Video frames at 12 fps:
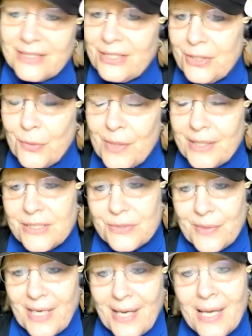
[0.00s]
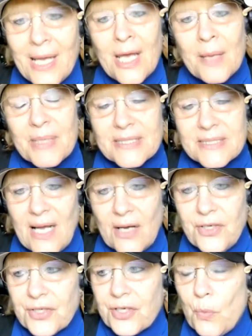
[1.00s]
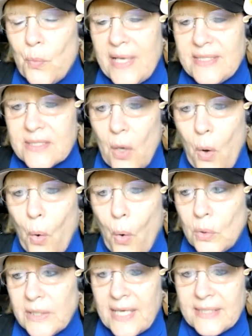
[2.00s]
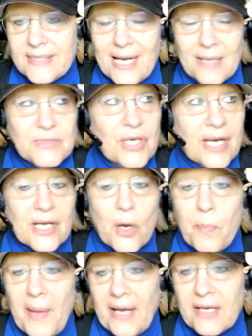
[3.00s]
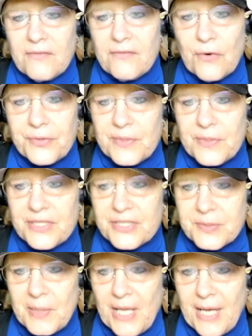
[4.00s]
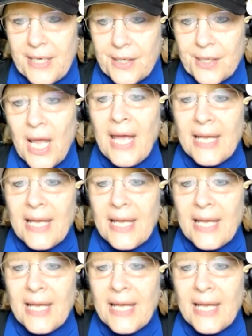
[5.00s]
And you don't want to do that because now you're going to waste a whole lot of time trying to go back and forth with your supplier,